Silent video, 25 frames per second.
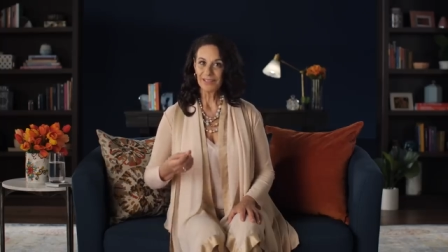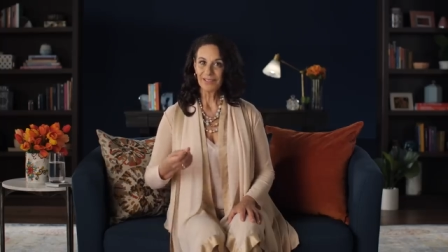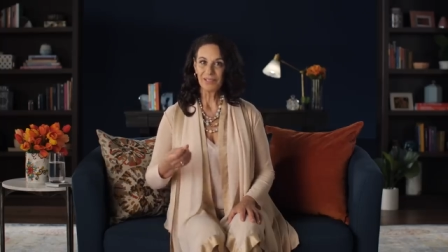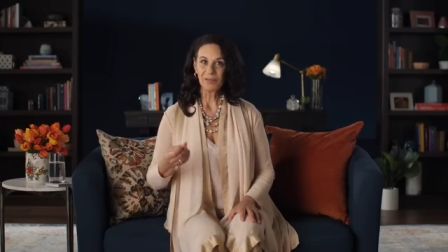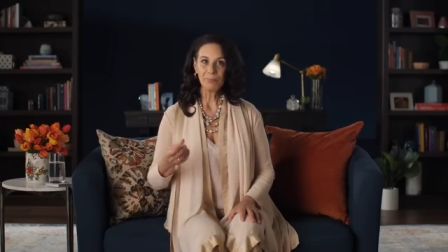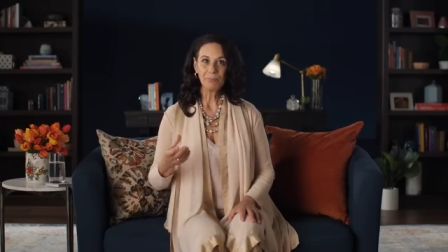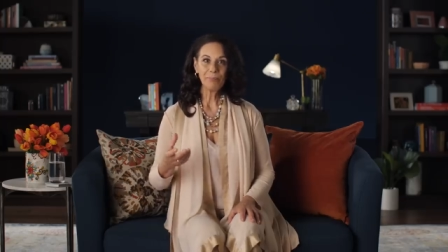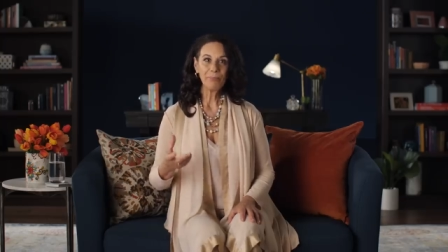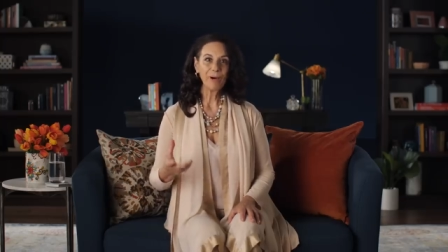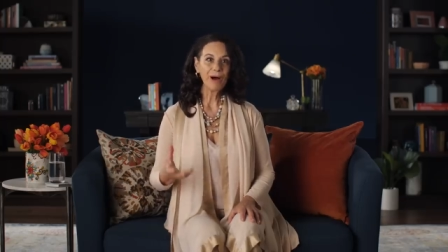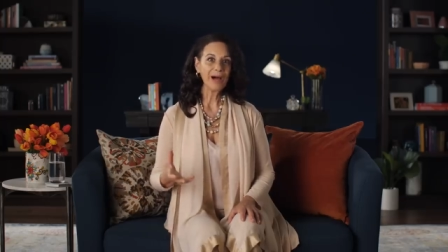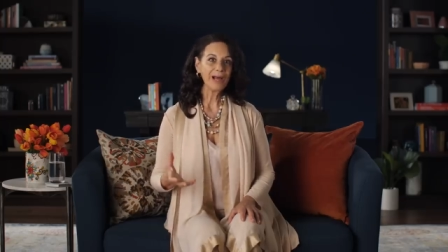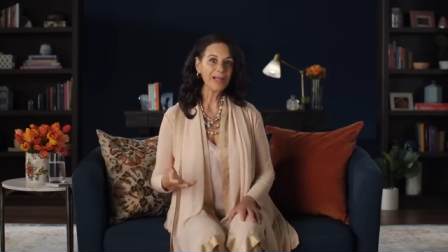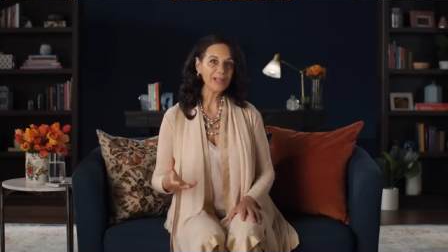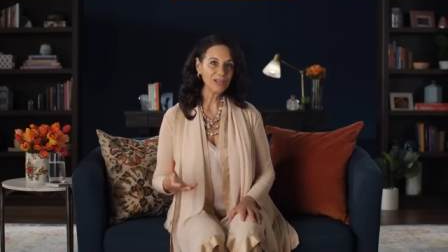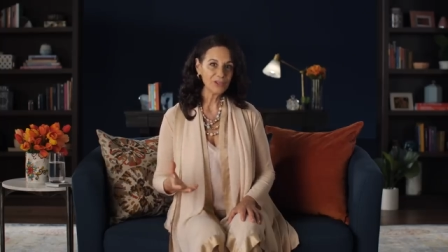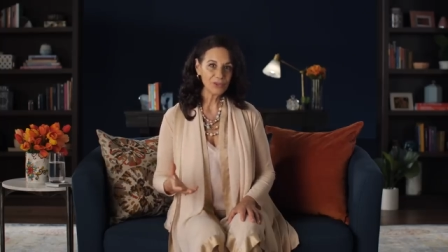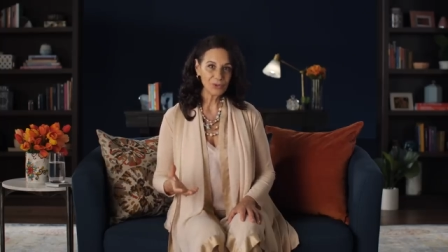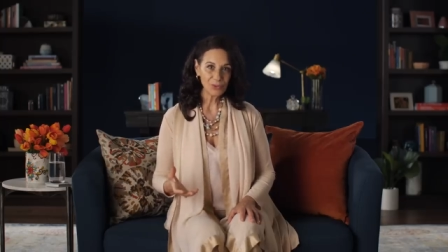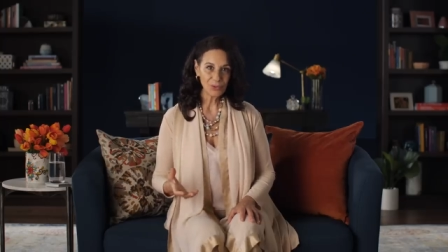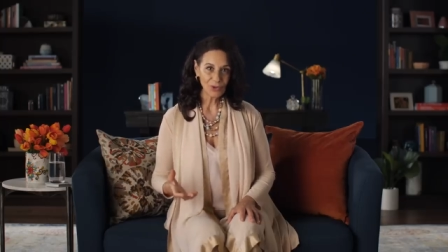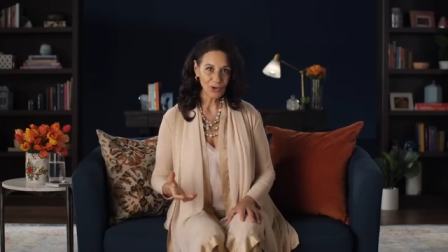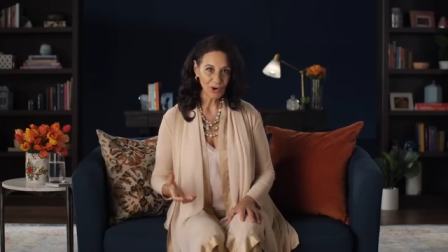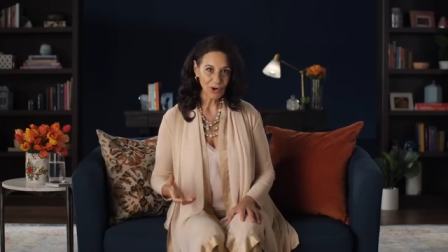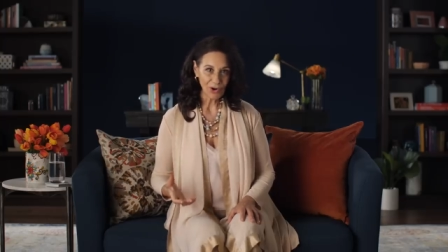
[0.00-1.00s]
than buy a
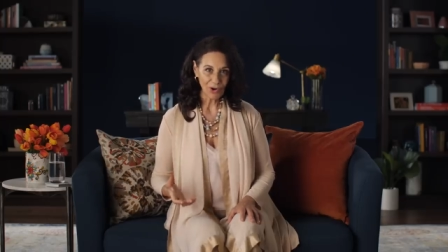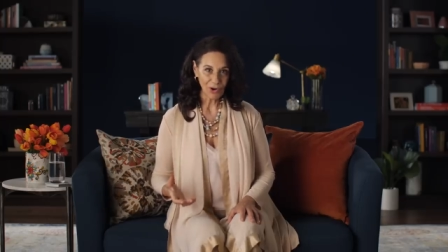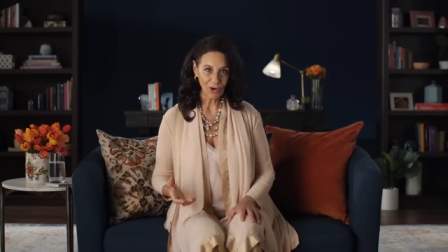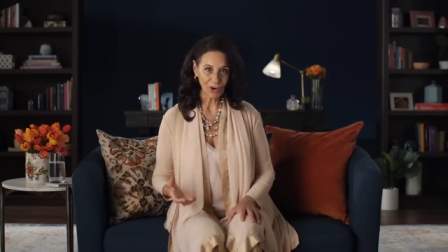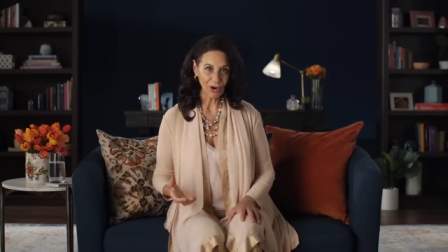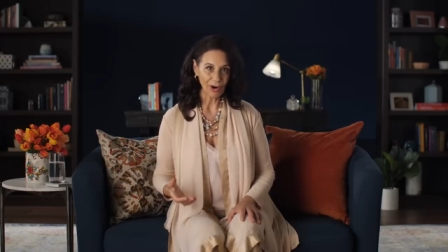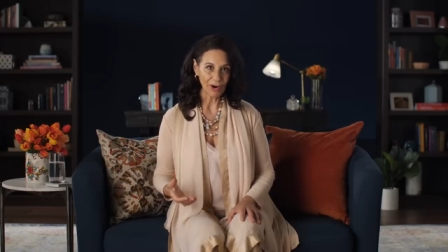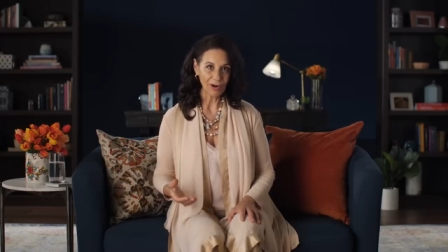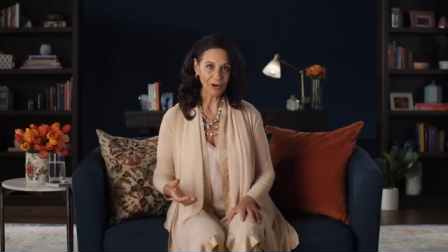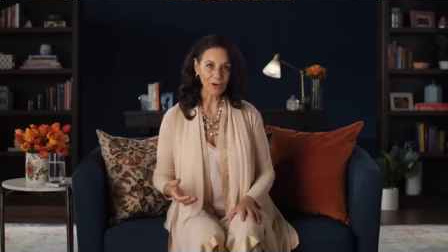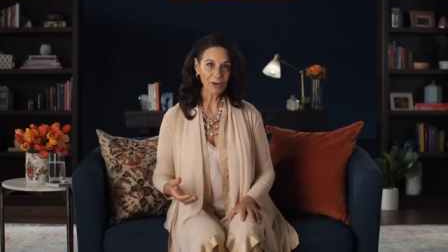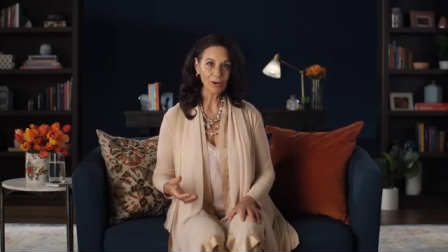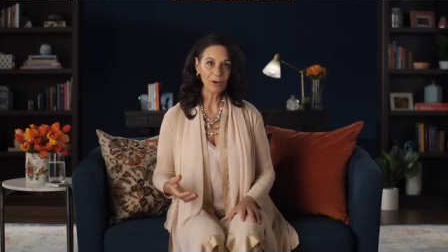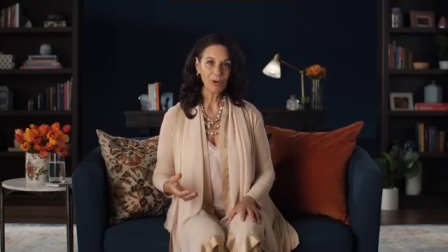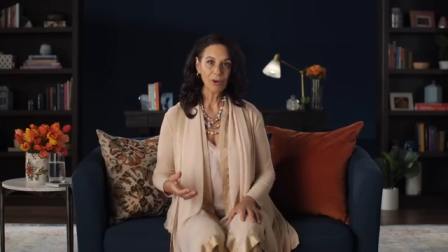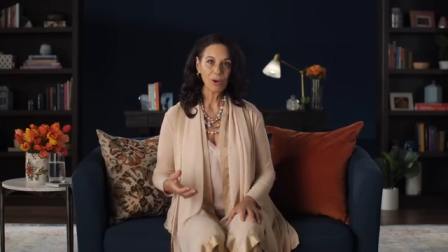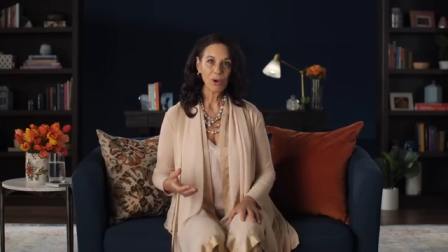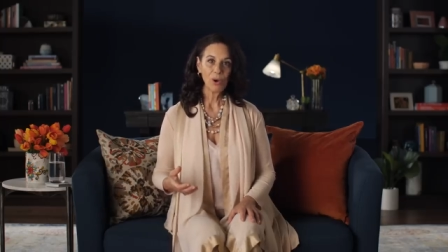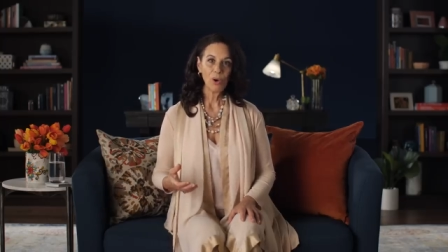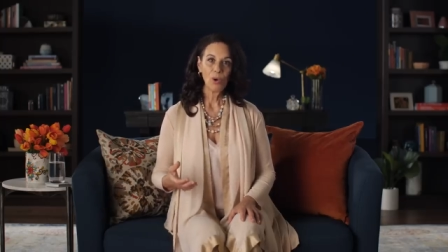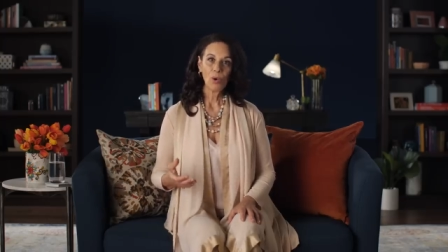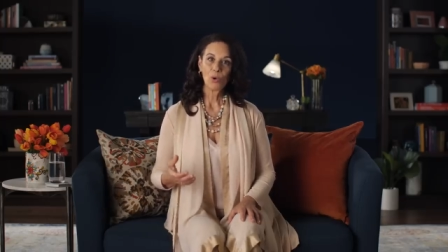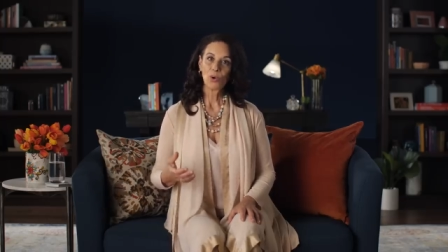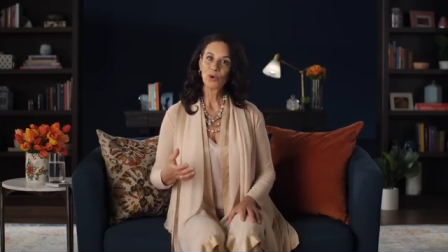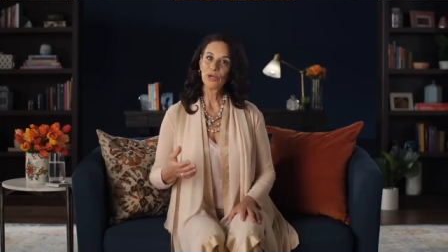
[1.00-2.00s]
new car
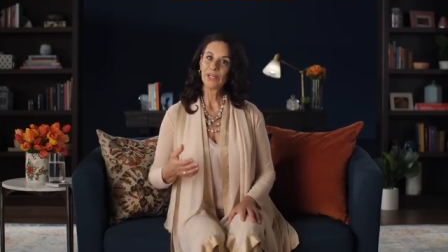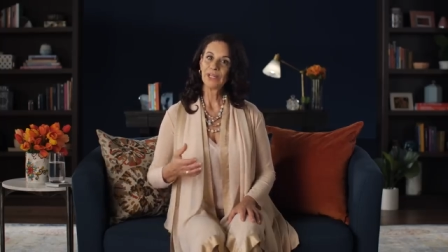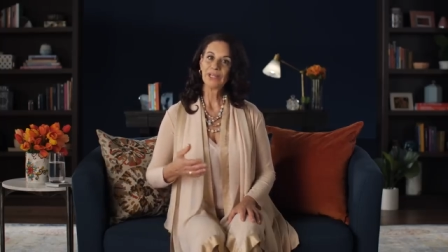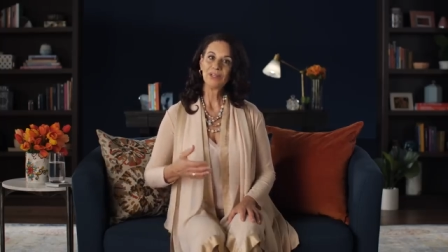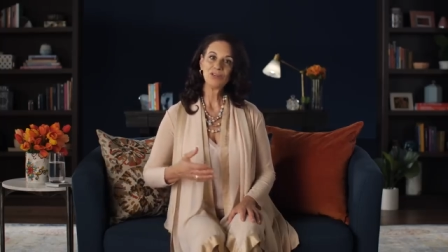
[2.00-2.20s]
or